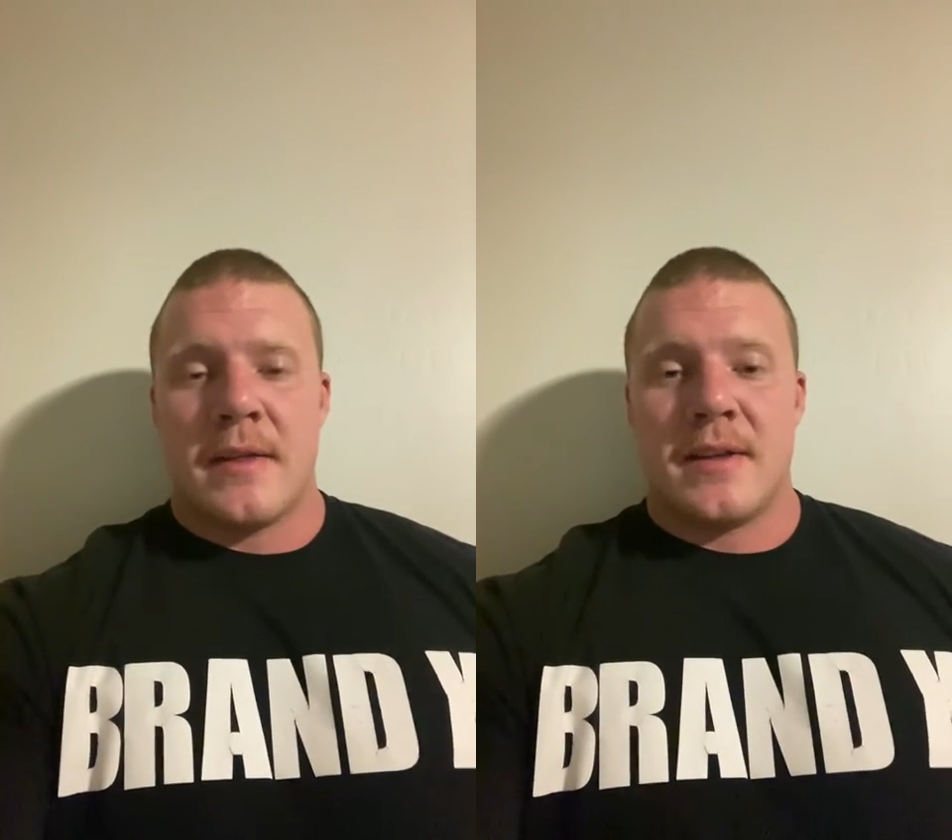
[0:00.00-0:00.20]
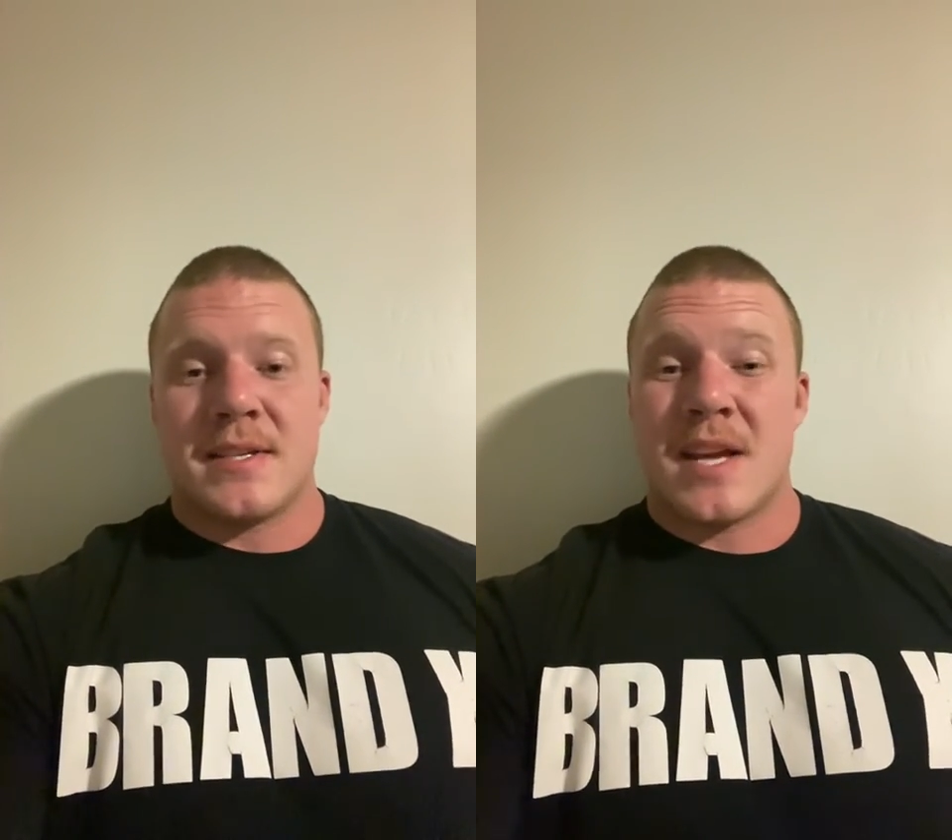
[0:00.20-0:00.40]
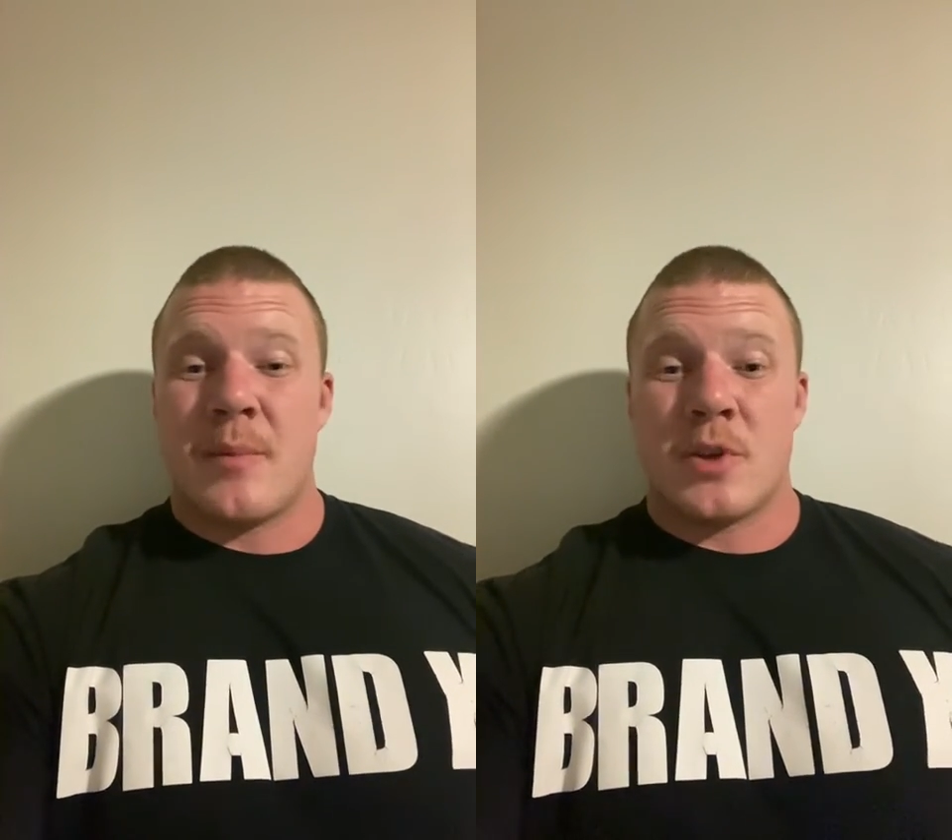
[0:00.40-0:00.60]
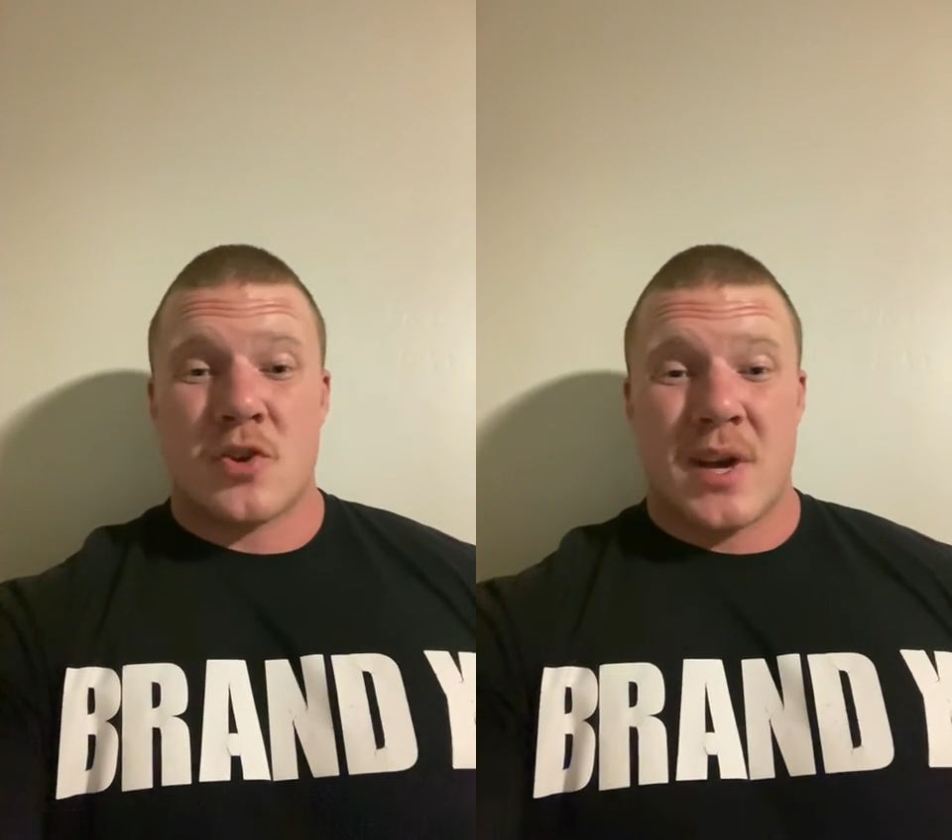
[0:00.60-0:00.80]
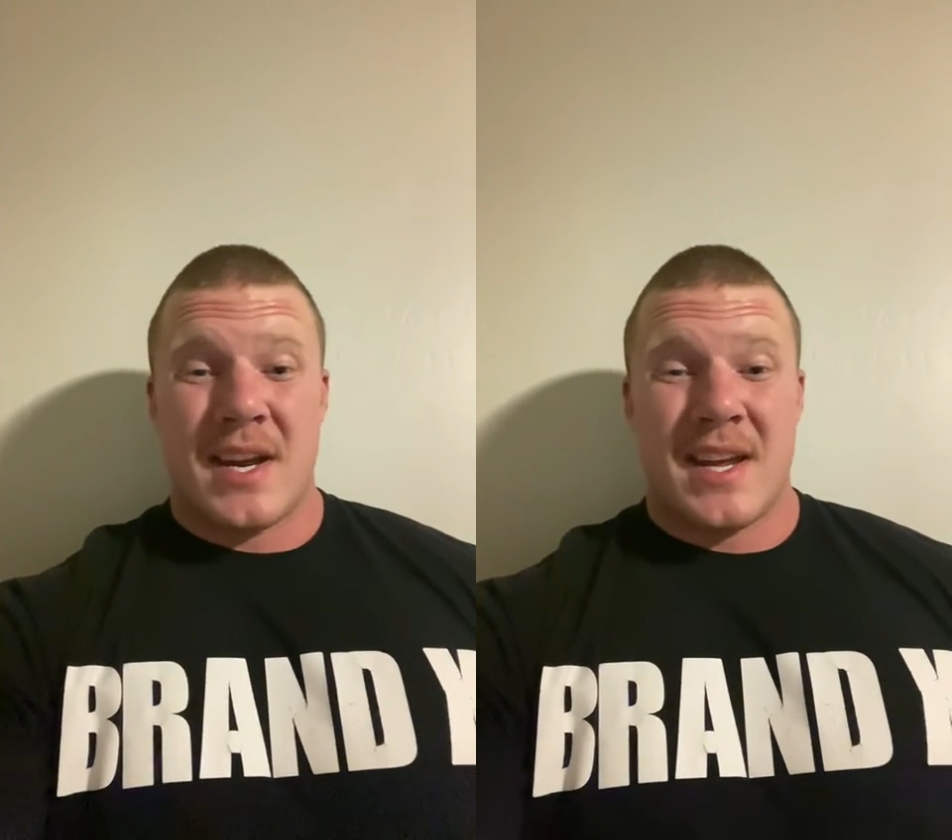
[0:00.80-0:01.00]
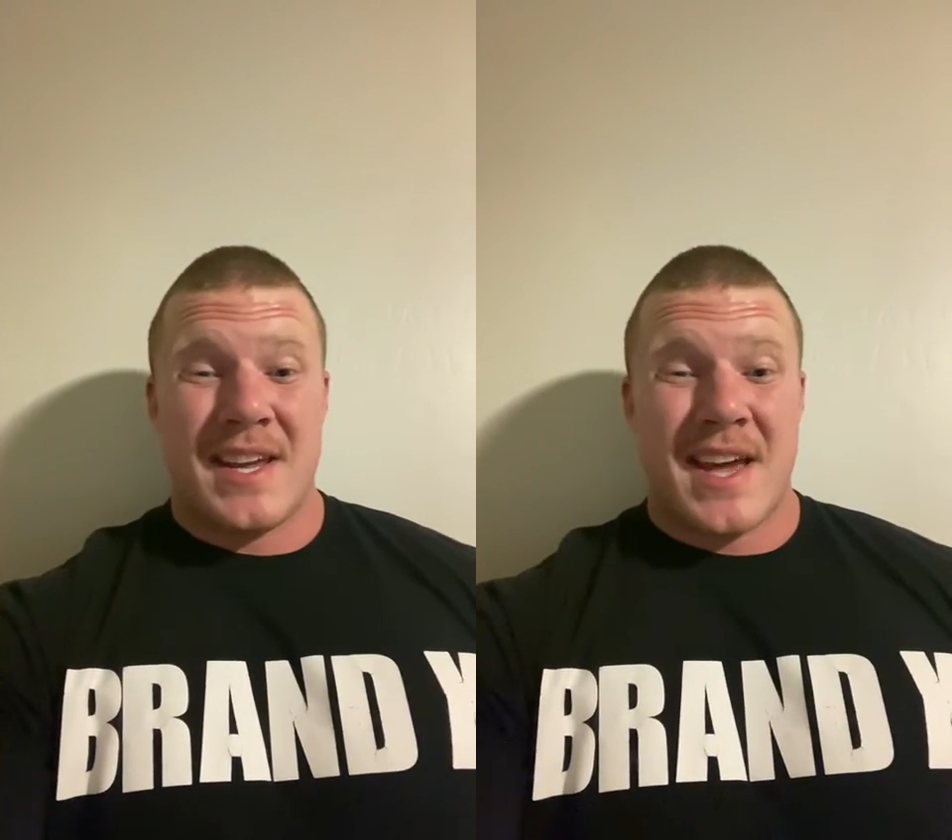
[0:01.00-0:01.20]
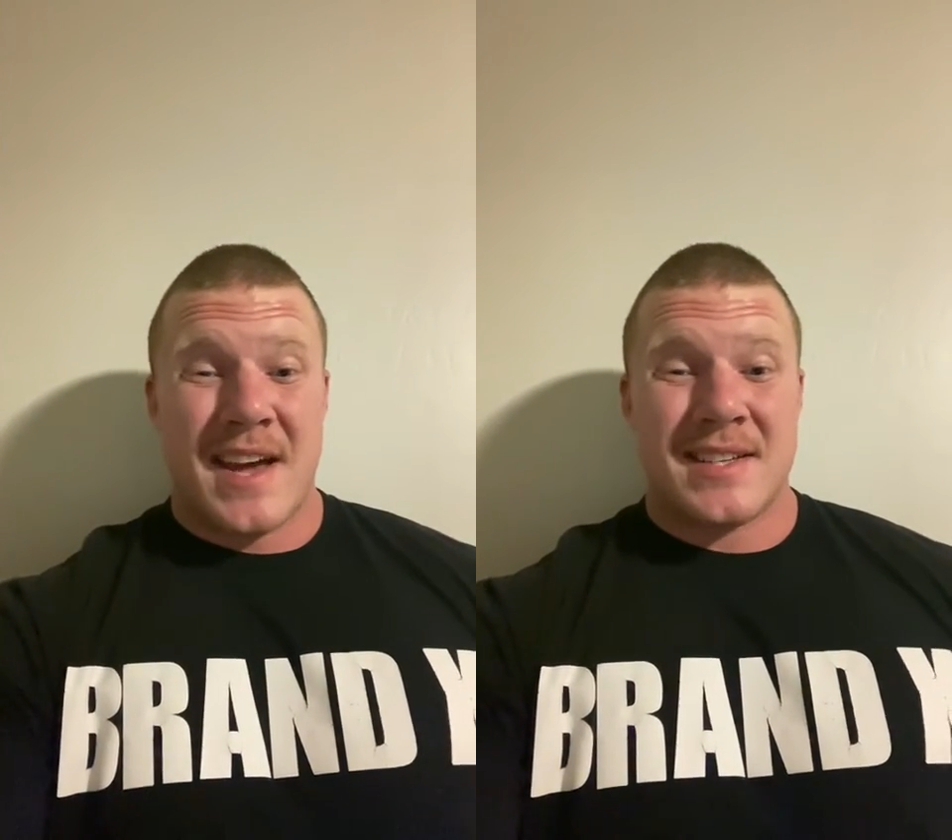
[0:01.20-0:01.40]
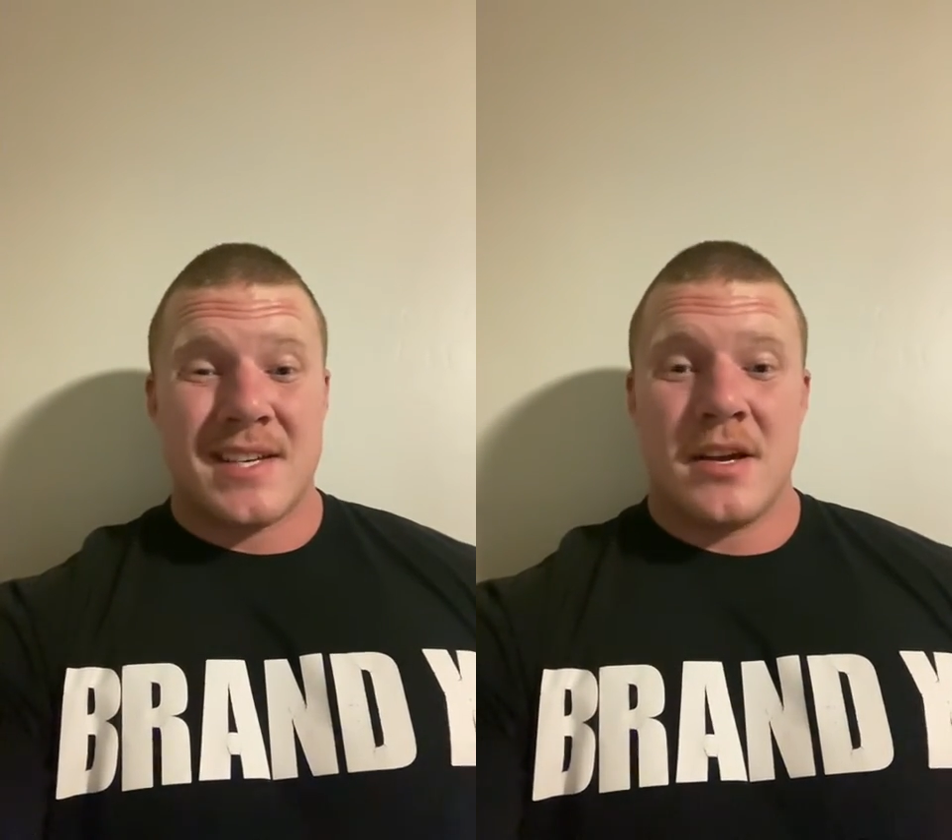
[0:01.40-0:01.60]
this type of training
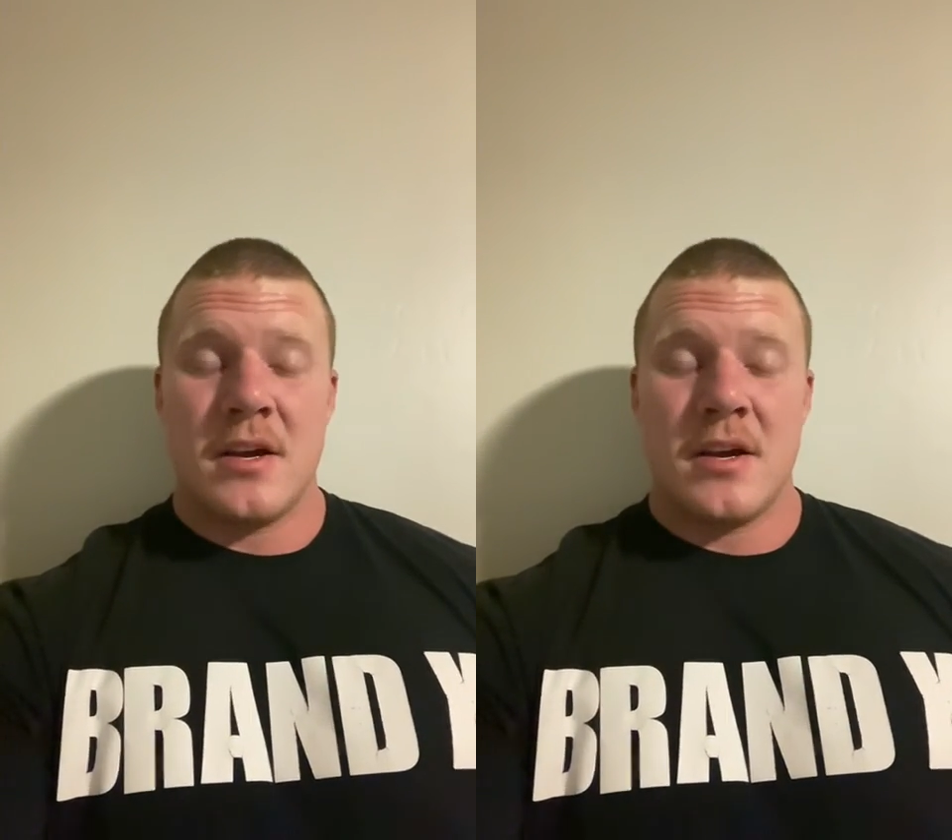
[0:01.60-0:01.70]
yet.